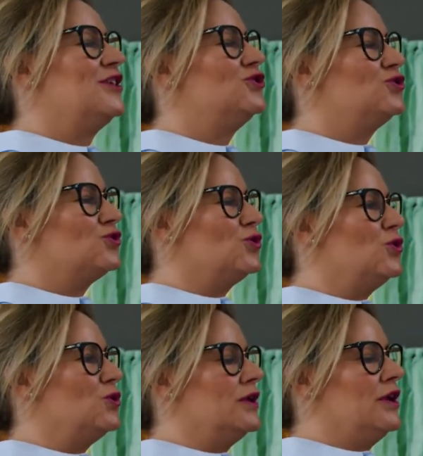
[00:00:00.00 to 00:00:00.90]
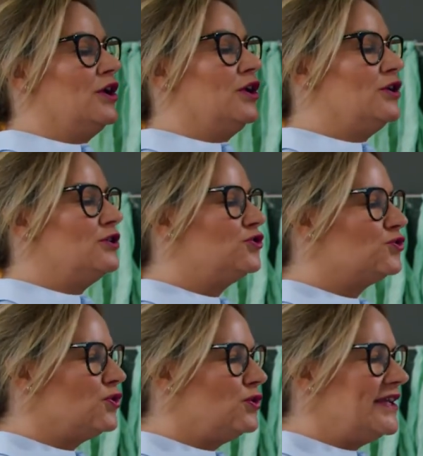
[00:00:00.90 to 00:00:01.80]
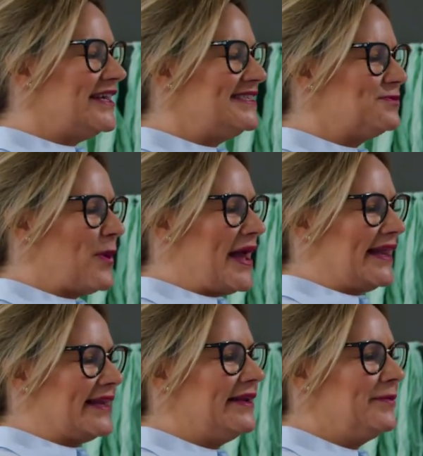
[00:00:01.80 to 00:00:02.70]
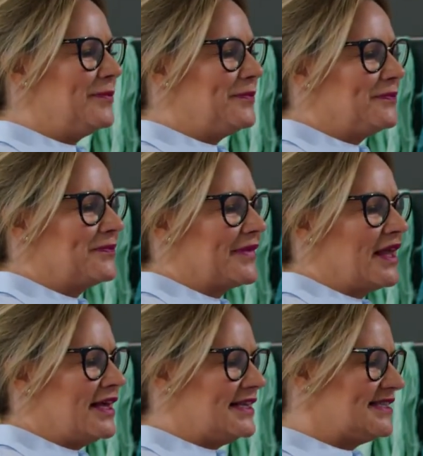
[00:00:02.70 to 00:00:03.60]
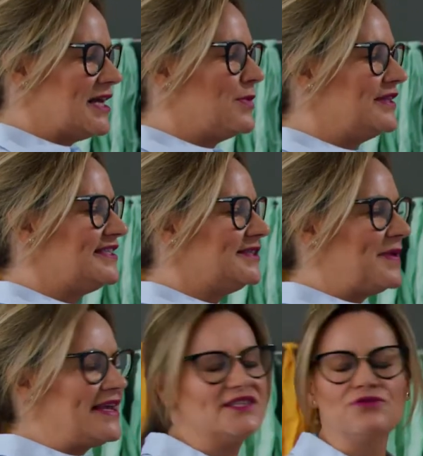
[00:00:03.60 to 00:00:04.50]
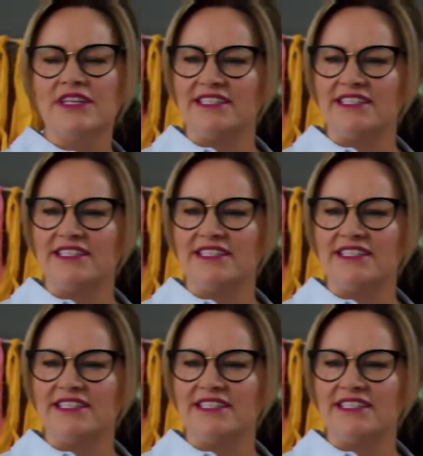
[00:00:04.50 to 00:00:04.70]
Drawl. Drawl is when someone speaks really